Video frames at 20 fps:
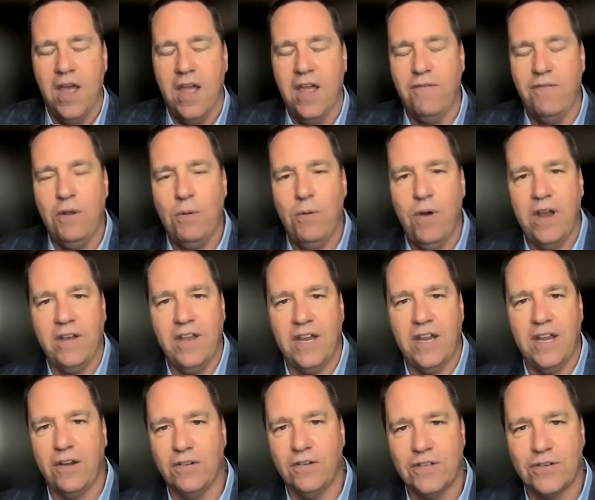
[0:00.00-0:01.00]
if you want to
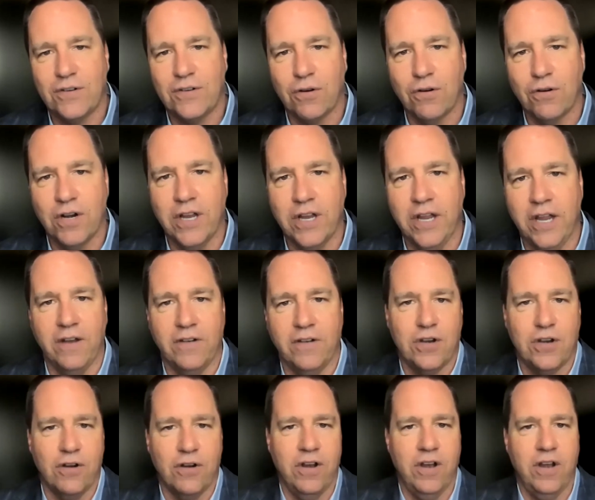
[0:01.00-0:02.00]
take your story and
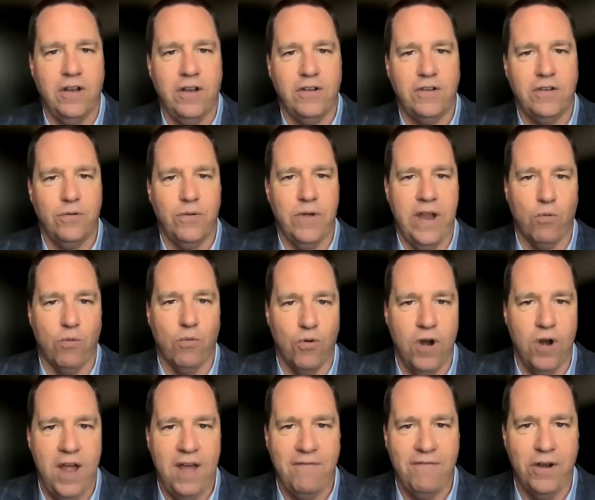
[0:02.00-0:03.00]
turn it into a
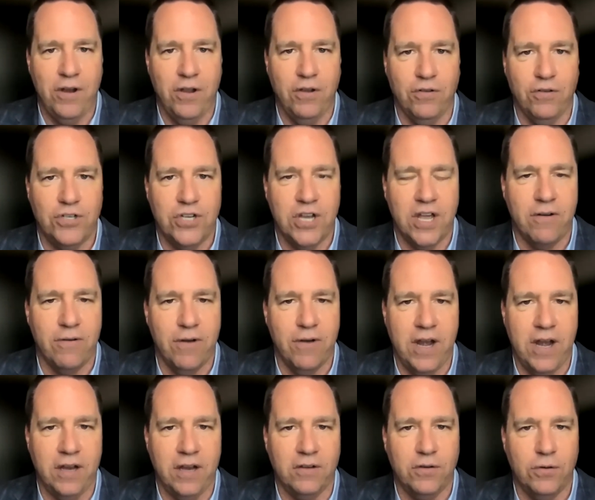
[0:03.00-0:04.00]
revenue
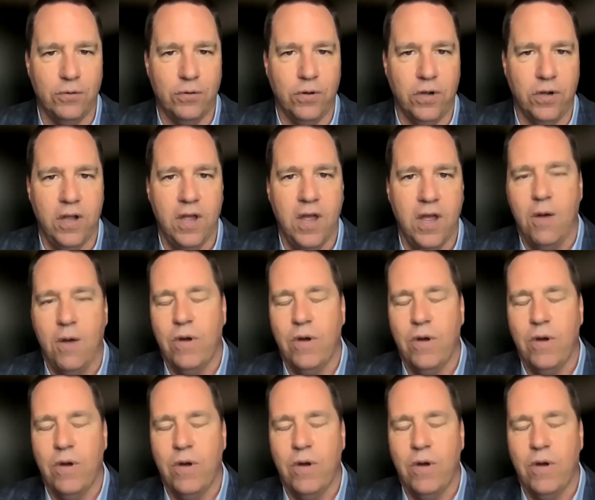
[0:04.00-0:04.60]
generating tool,